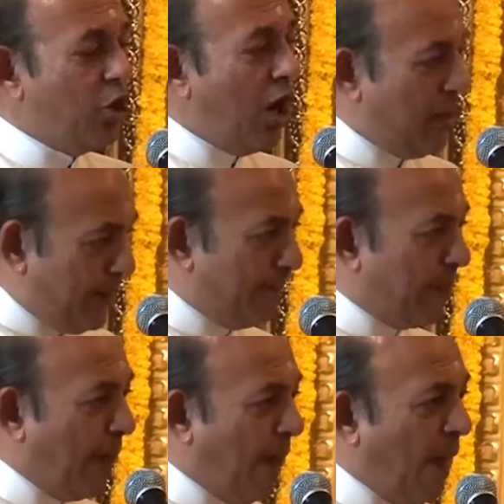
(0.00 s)
gone.
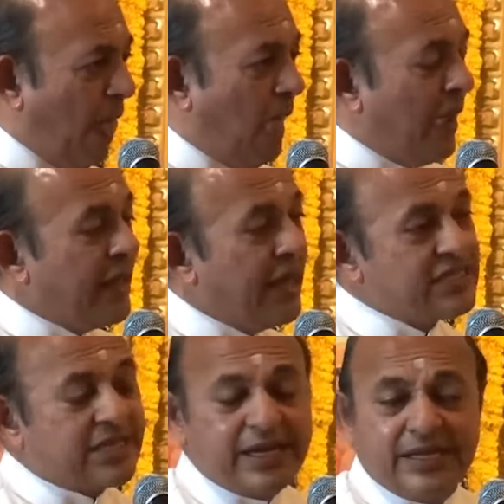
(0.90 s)

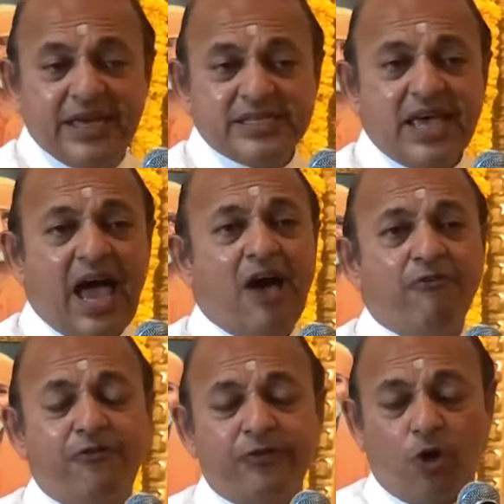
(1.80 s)
His kidneys
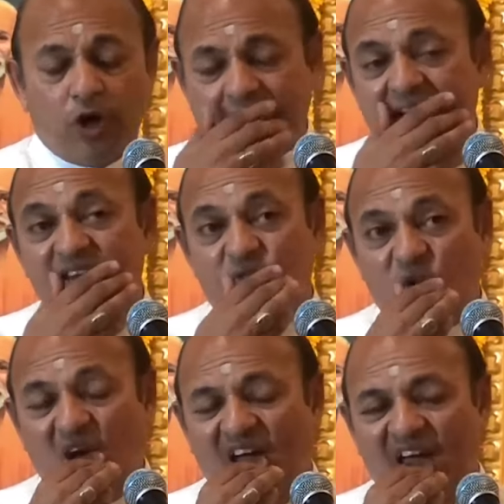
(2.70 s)
have totally
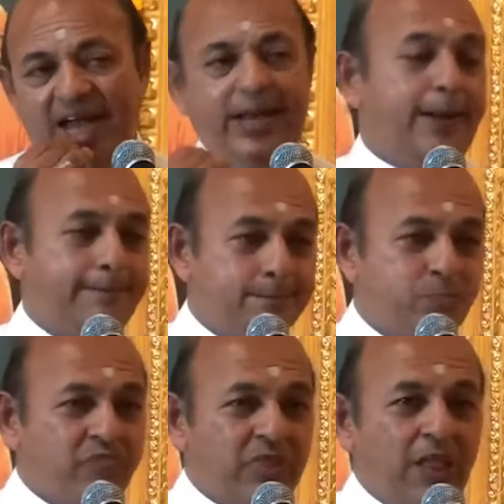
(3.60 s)
failed.
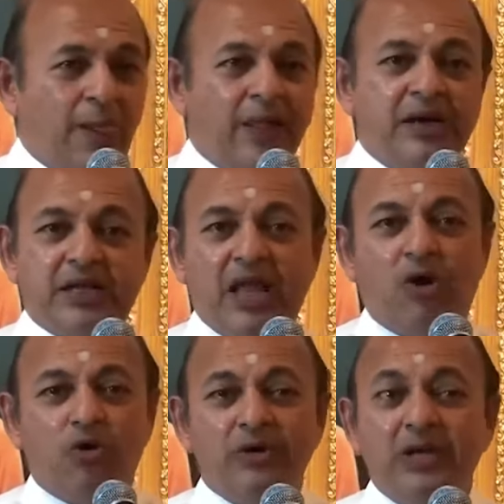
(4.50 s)
Now,